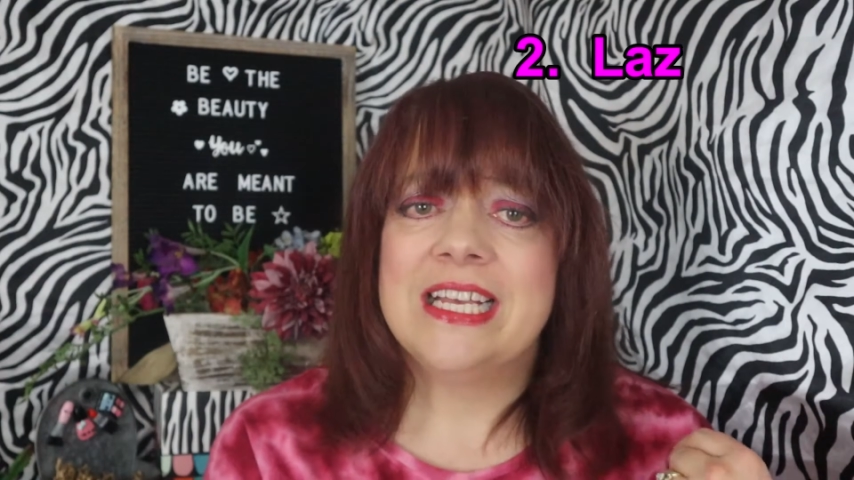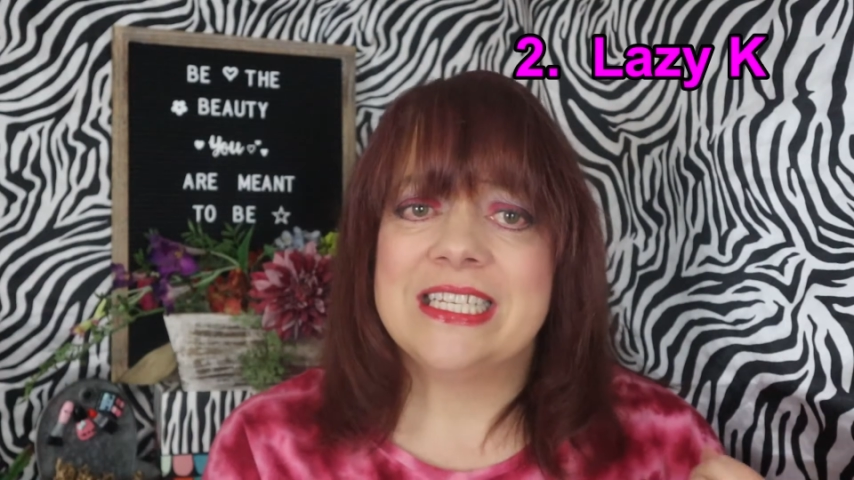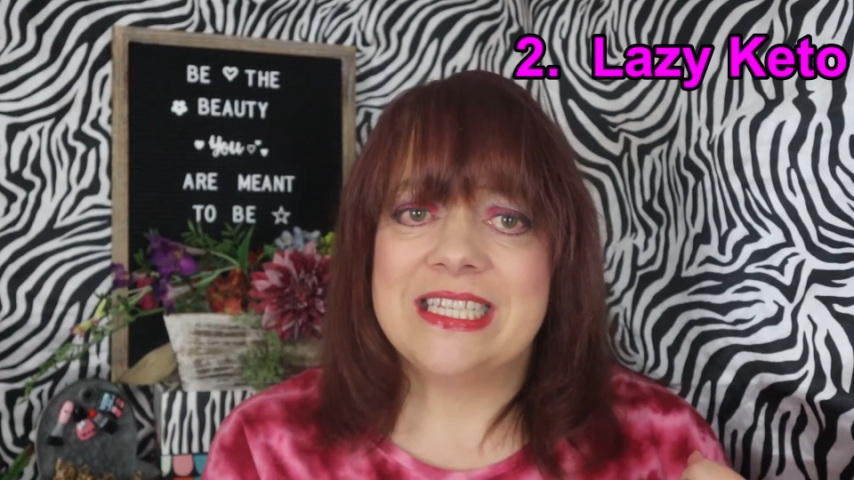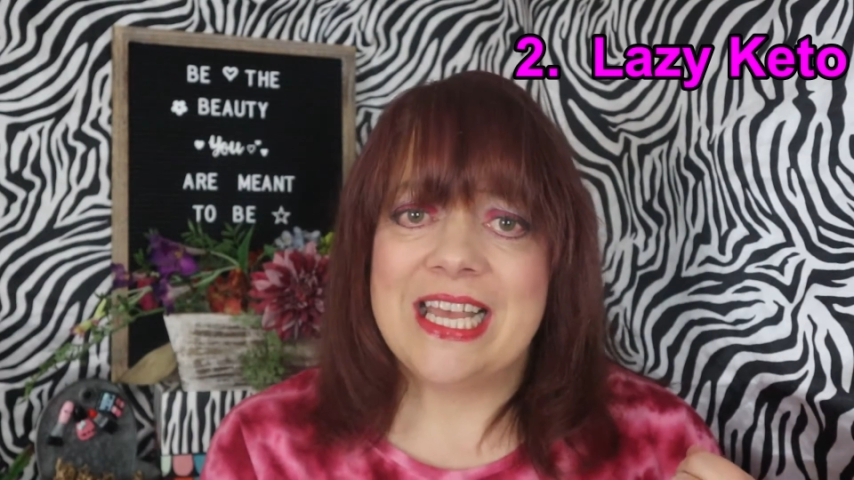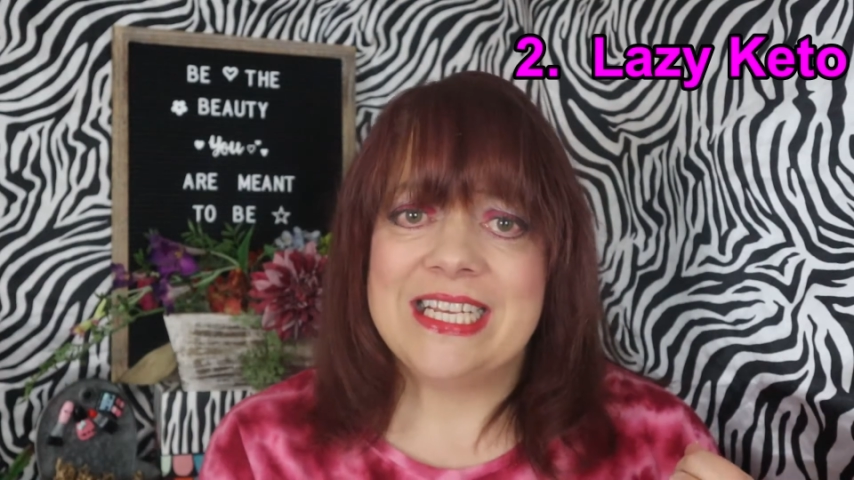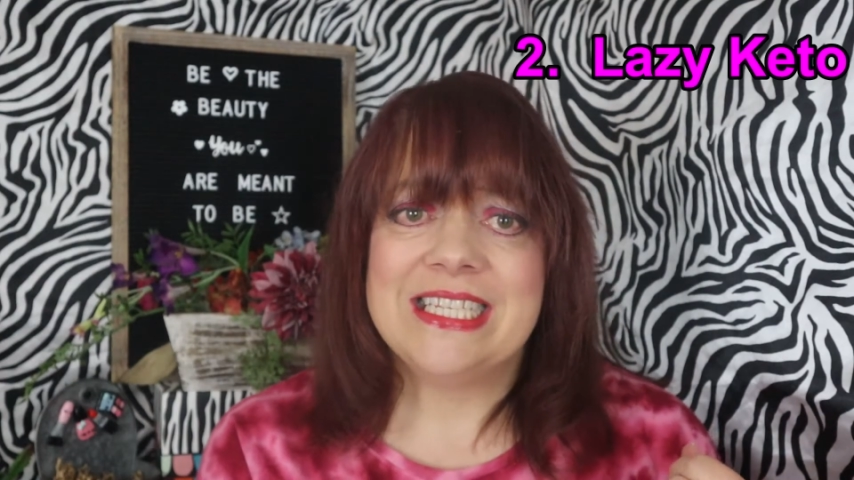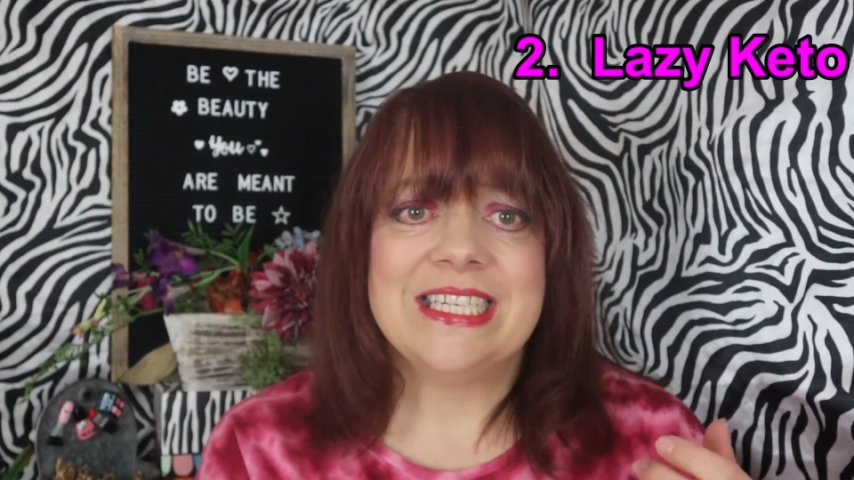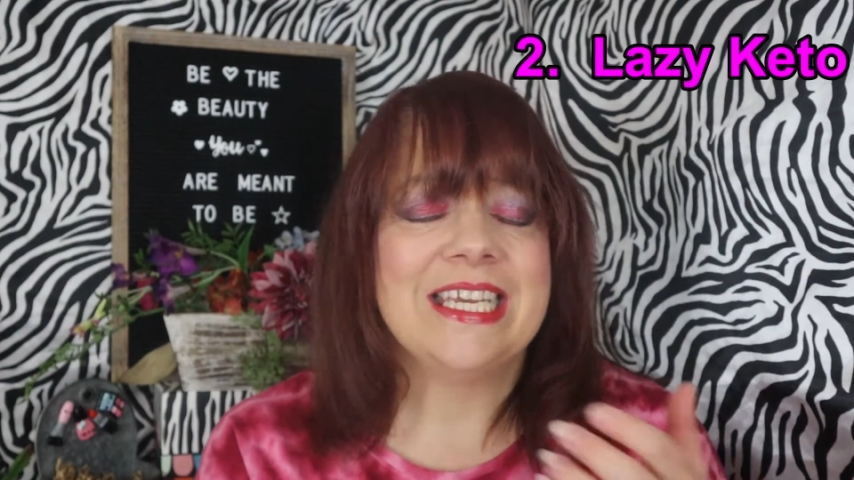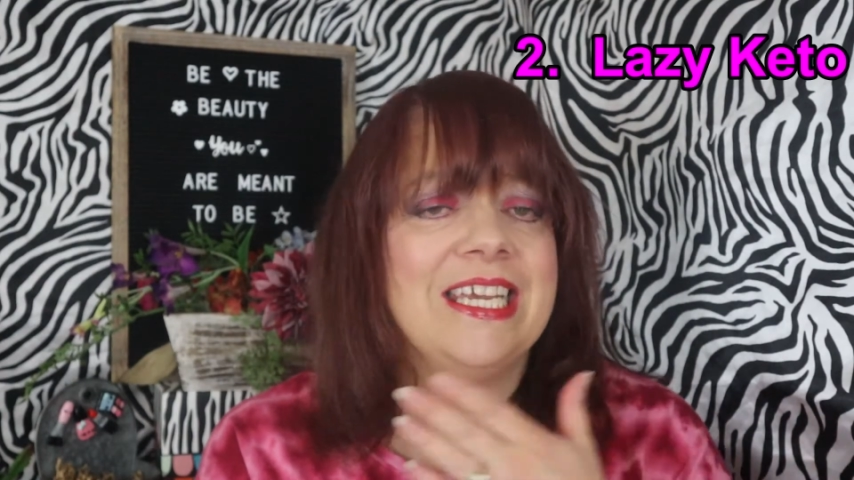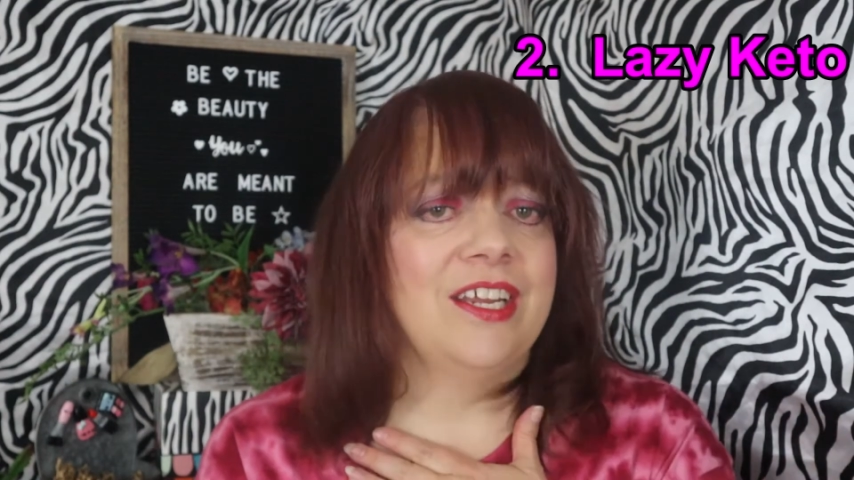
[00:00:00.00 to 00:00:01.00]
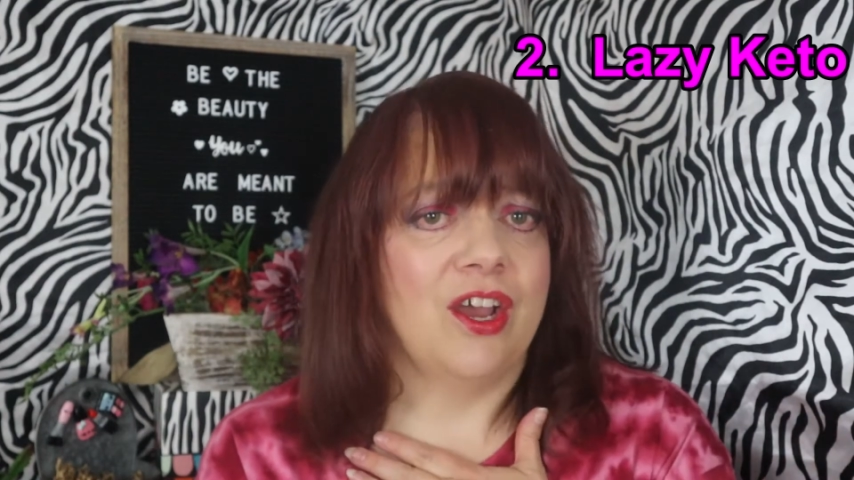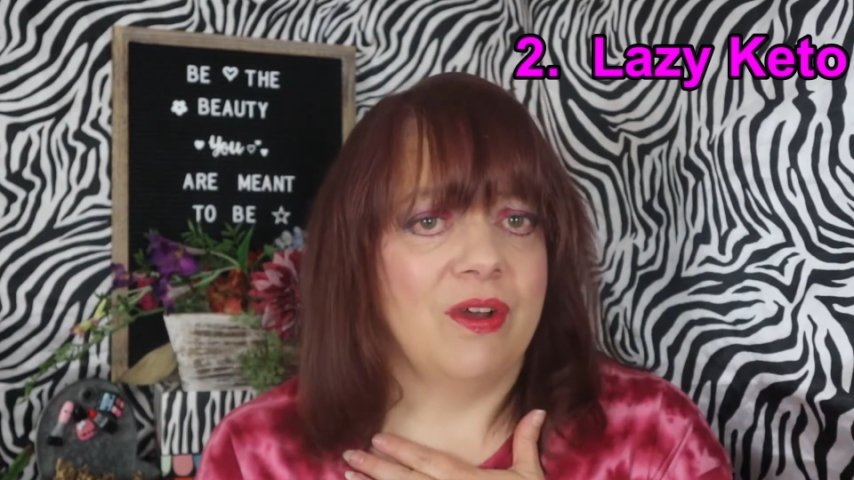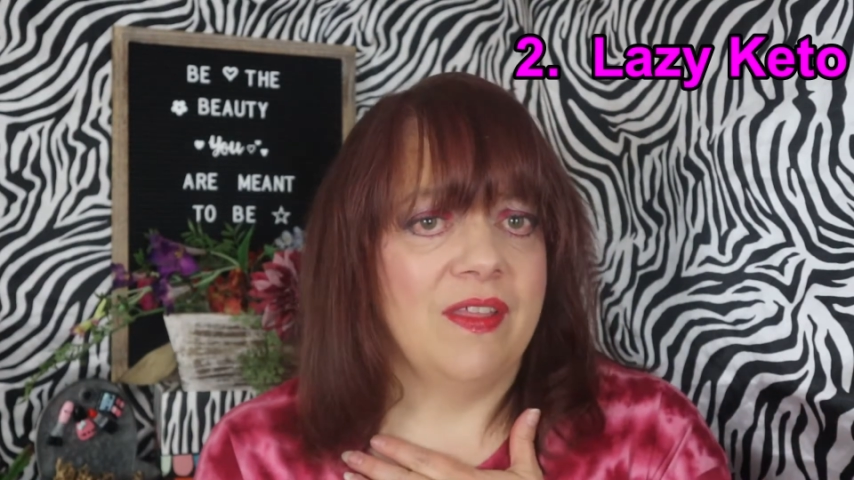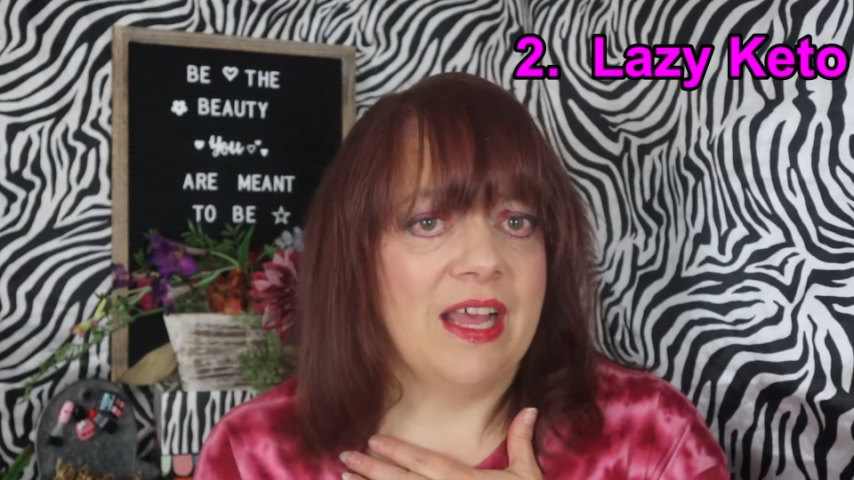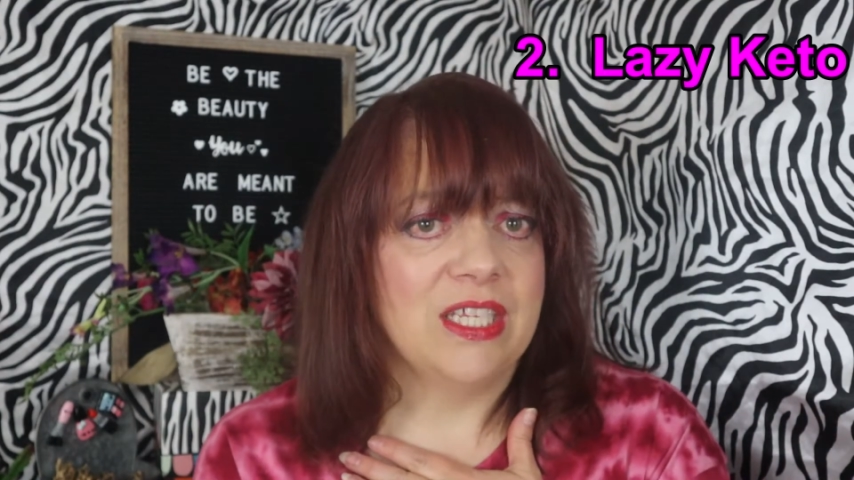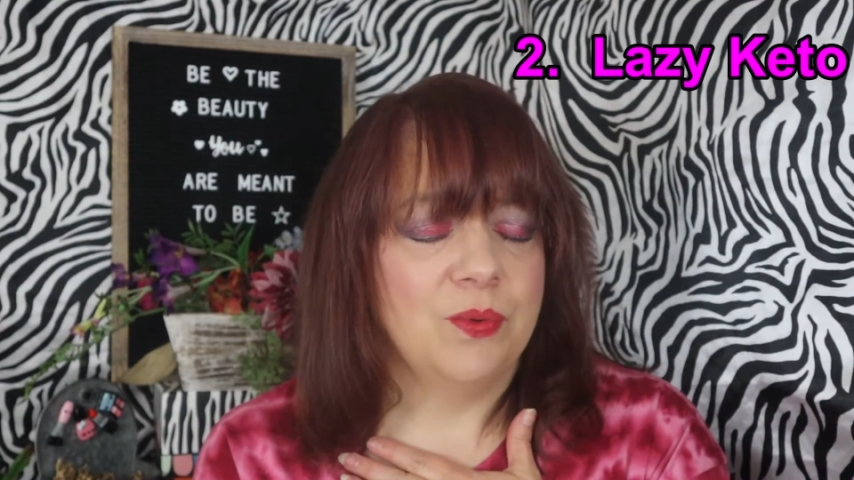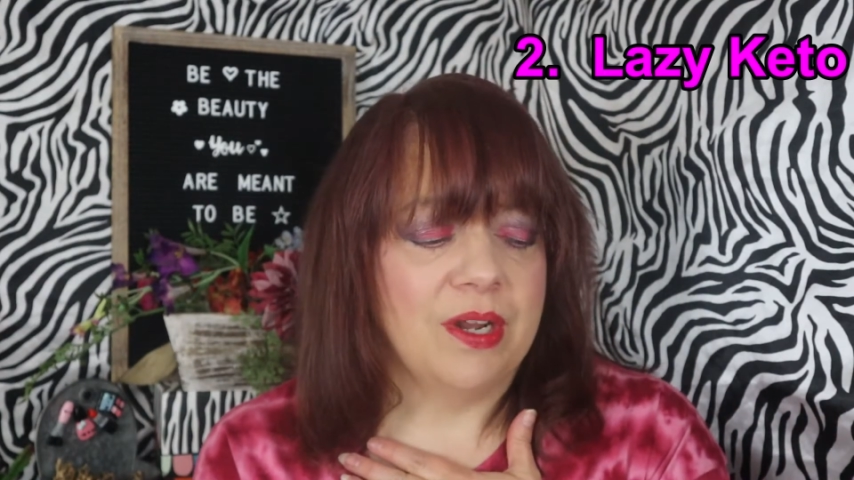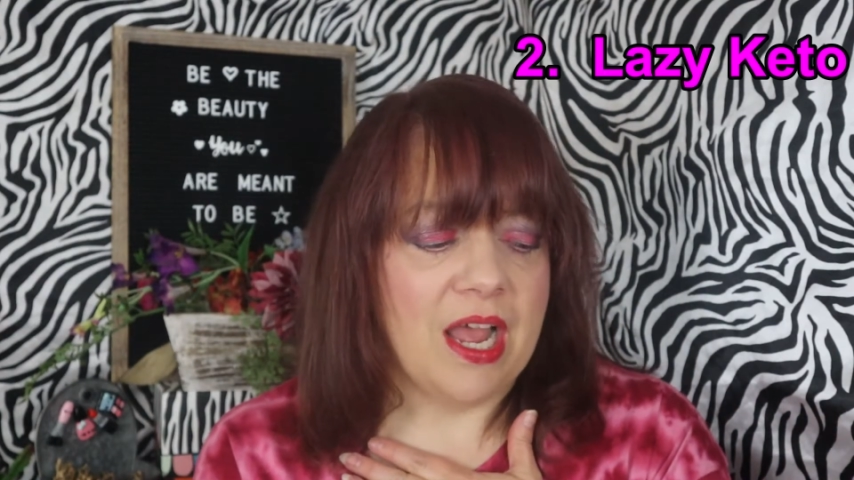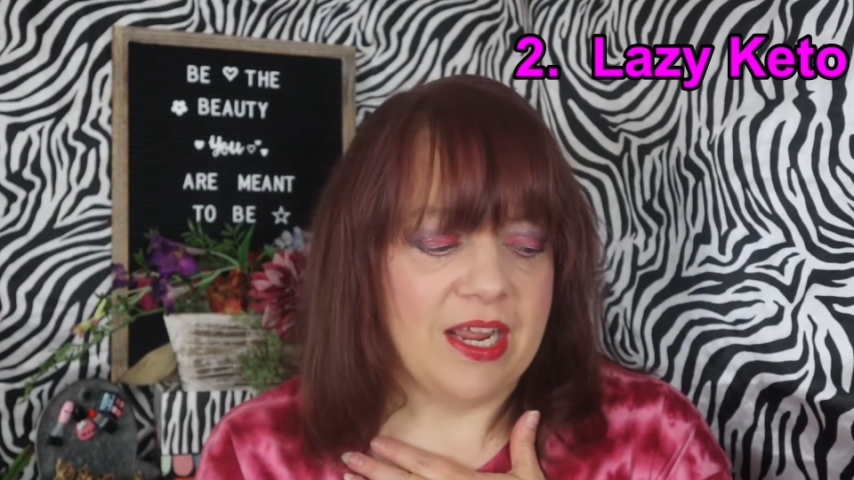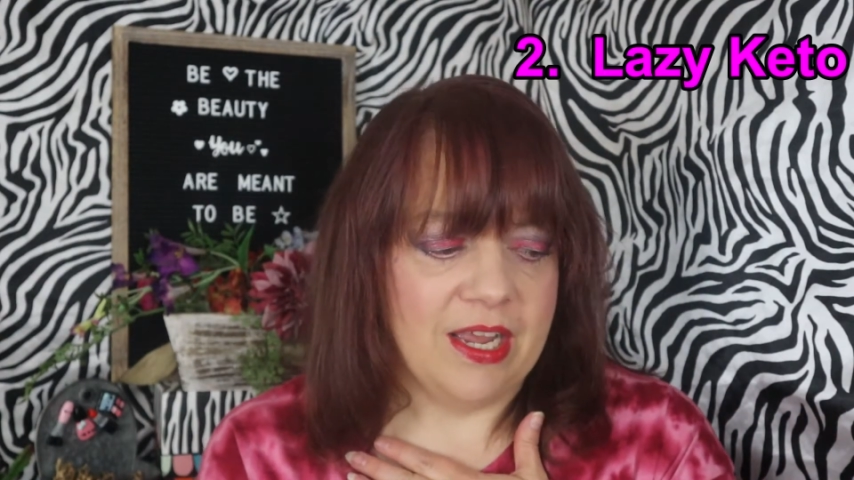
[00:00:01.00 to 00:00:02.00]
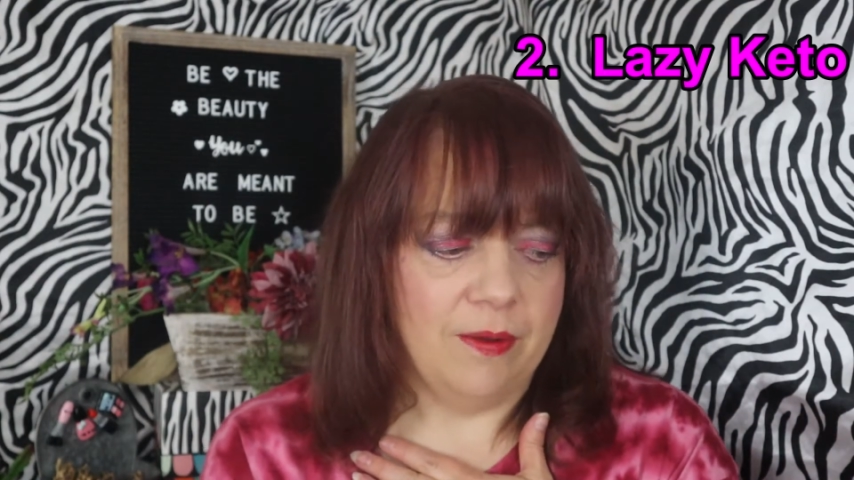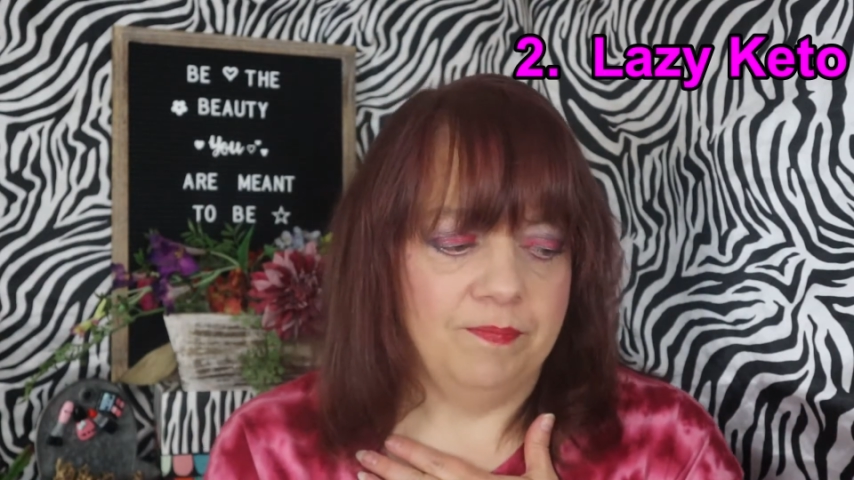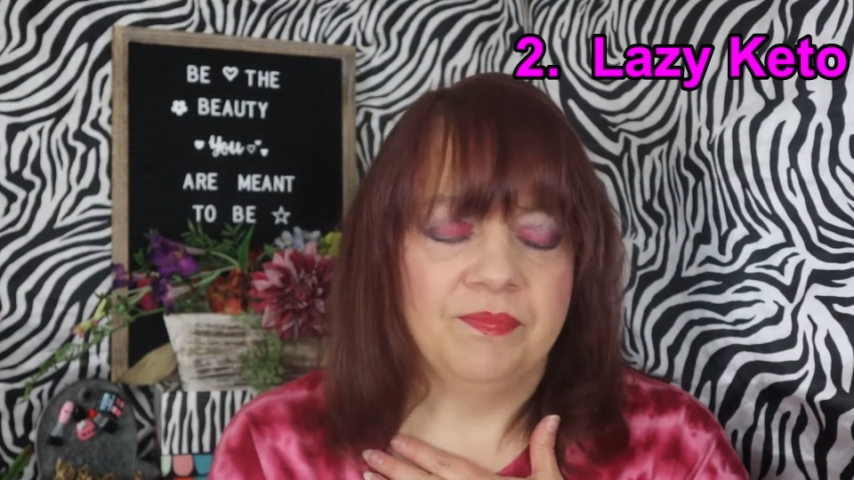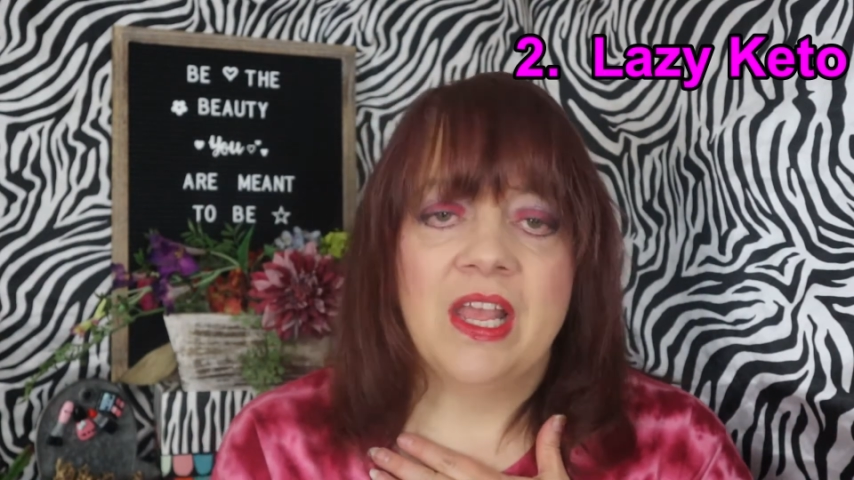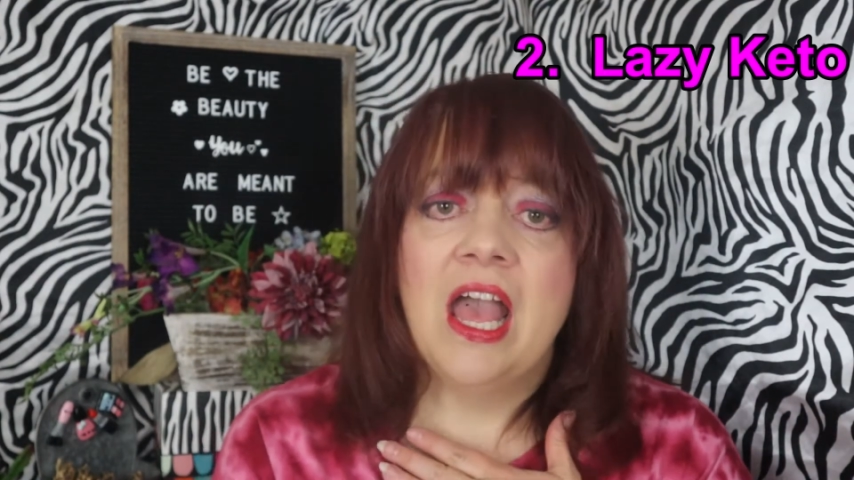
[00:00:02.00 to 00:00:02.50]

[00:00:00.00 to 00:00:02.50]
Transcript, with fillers: is lazy keto, and that's what I am.